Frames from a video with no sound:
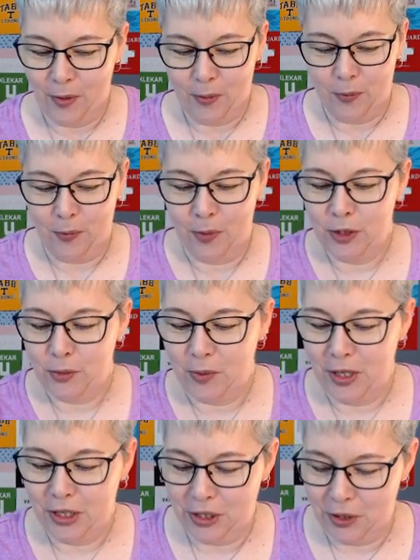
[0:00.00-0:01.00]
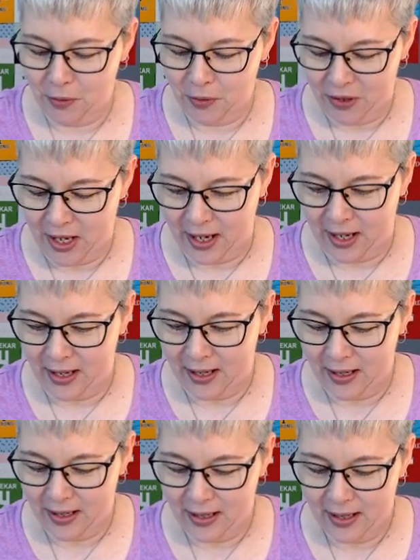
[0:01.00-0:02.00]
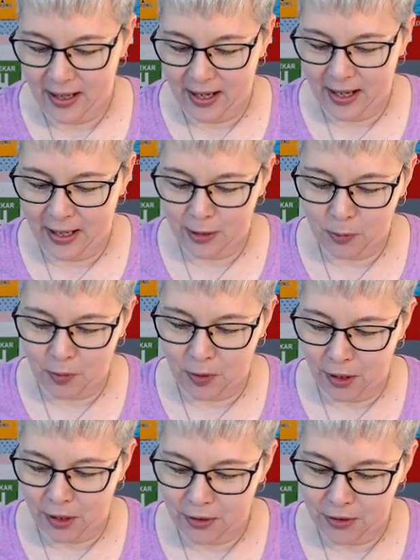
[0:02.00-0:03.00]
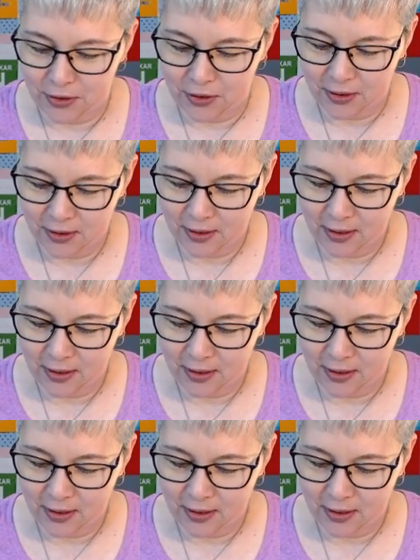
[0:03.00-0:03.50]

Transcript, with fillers: Which one do you think is worse?